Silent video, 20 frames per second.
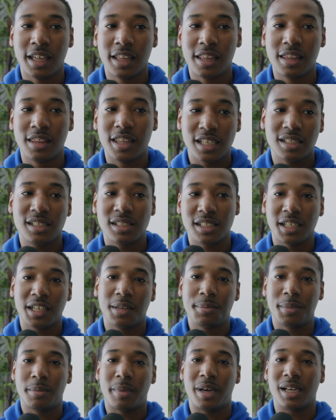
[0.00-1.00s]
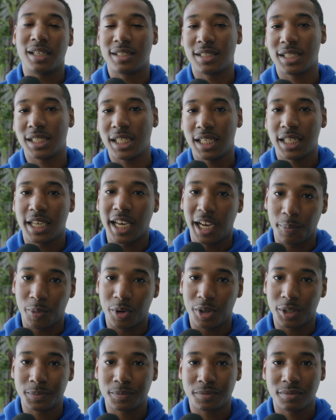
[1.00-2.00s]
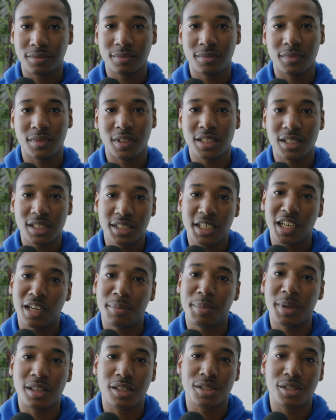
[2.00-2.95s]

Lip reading: this is going to be my C camera. This is going to be the